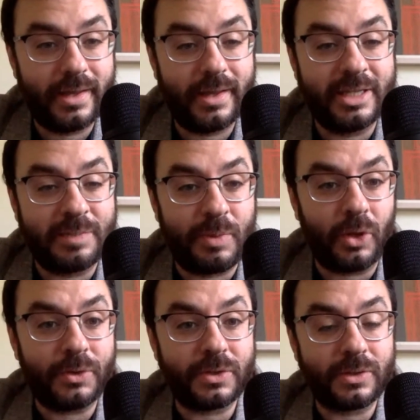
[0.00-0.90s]
is
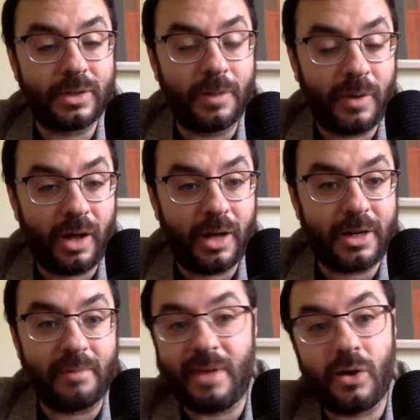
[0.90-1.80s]
built upon
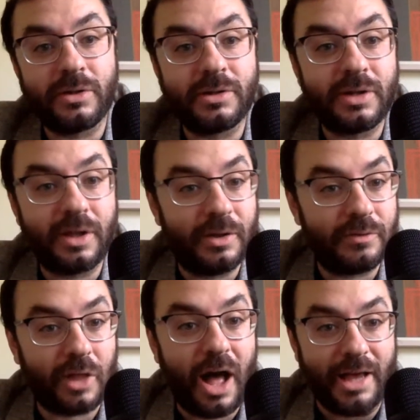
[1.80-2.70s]
a mountain
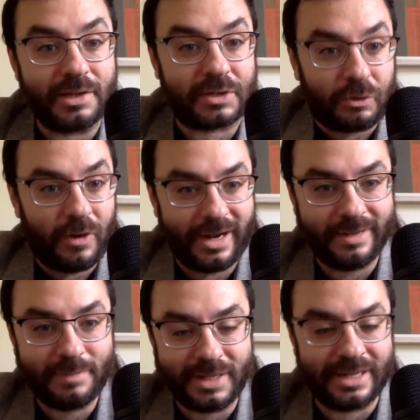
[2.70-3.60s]
of lies,
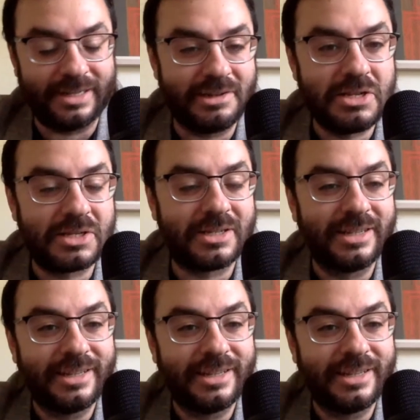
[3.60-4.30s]
right? Because